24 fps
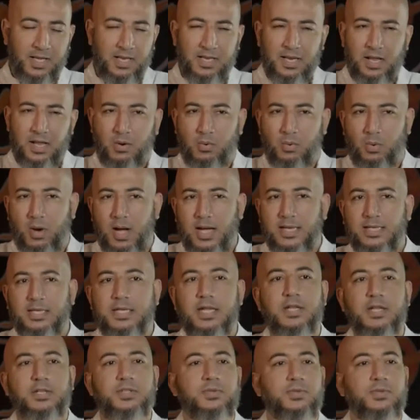Now, why did
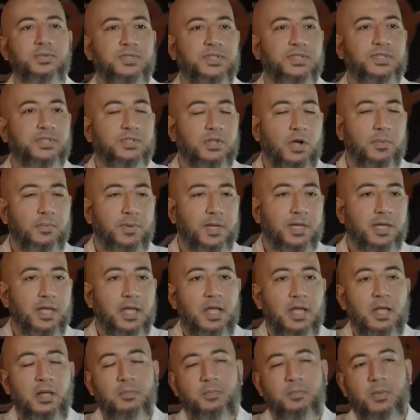I choose this topic?
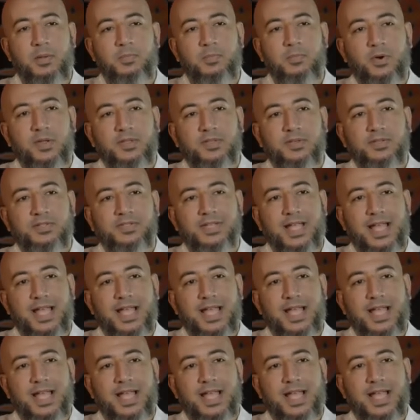My brothers